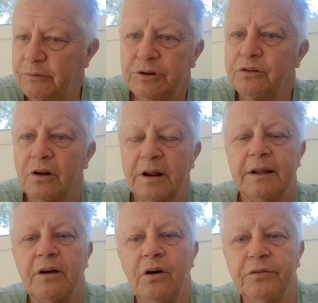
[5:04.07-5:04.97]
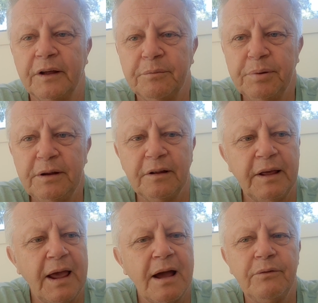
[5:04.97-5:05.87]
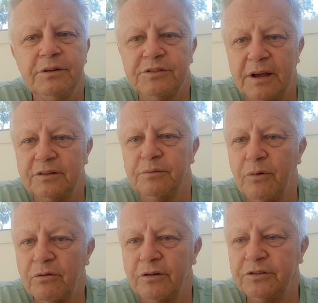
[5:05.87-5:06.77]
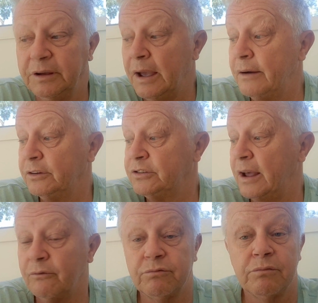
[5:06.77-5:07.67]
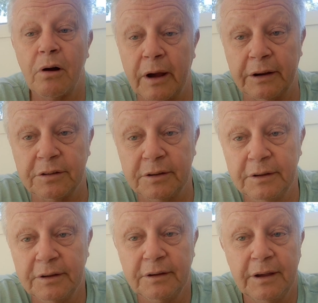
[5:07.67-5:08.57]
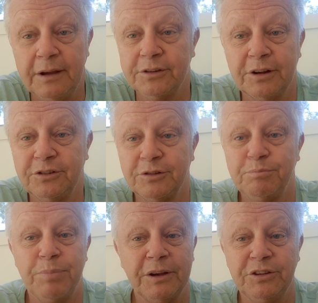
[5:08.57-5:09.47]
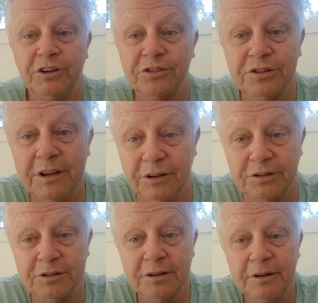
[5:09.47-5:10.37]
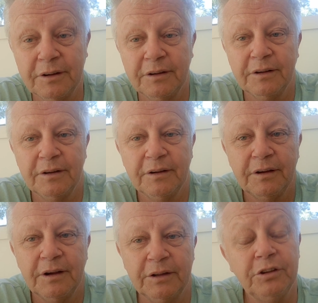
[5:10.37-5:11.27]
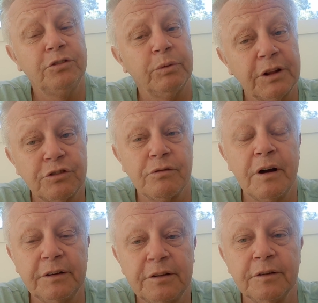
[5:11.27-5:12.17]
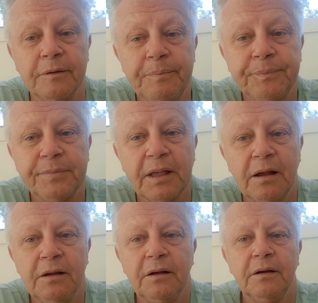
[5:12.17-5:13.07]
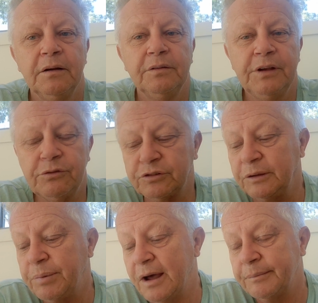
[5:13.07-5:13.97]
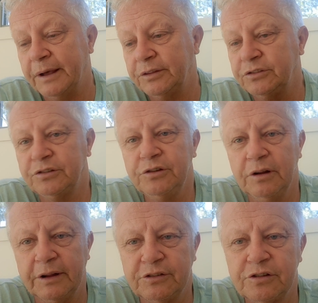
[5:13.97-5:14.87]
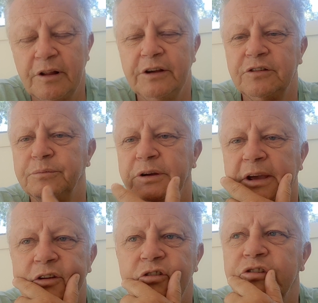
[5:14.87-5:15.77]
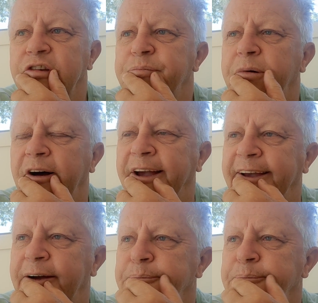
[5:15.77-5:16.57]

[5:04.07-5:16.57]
well, you're not allowed to hold that opinion, how is that democracy? How is that right? How's that just basic sense? And this is what they're trying to do. The interesting part about this new legislation being introduced by